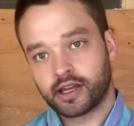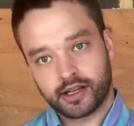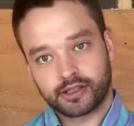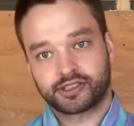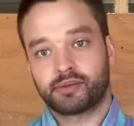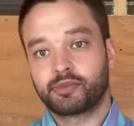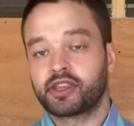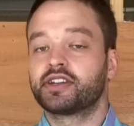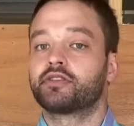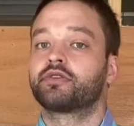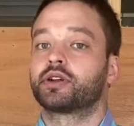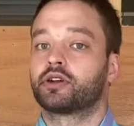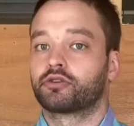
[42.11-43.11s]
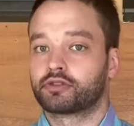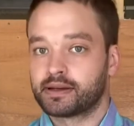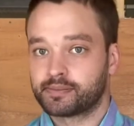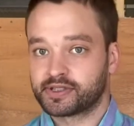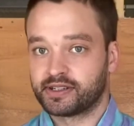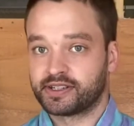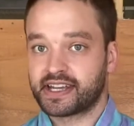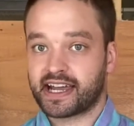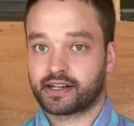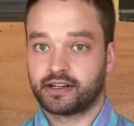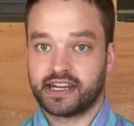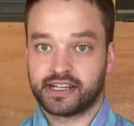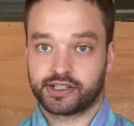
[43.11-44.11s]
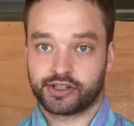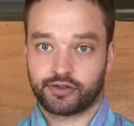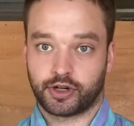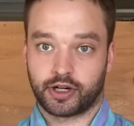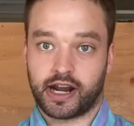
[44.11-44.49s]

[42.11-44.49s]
some of the different grips and techniques for